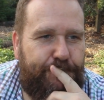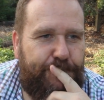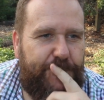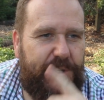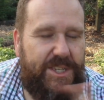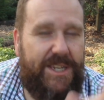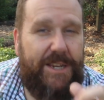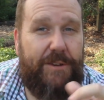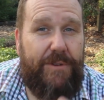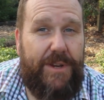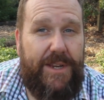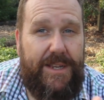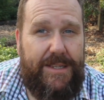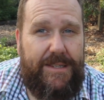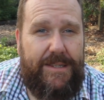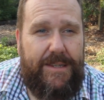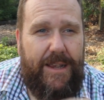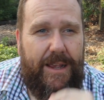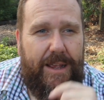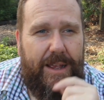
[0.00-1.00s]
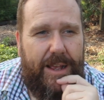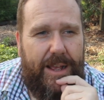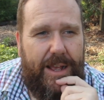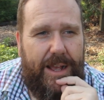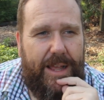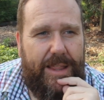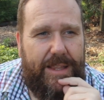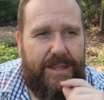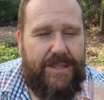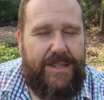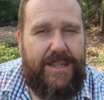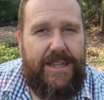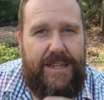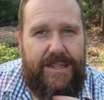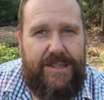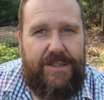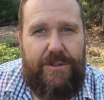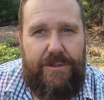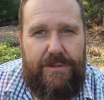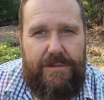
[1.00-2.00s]
series, the
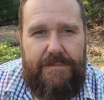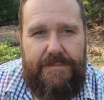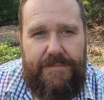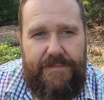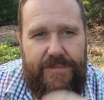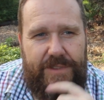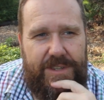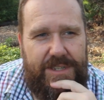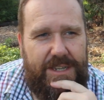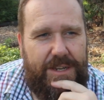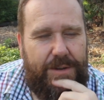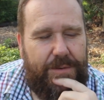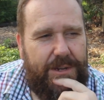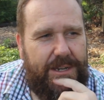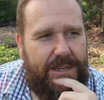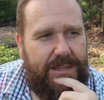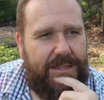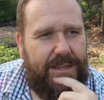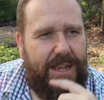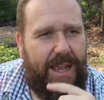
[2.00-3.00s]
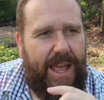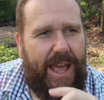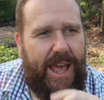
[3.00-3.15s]
seasonal series,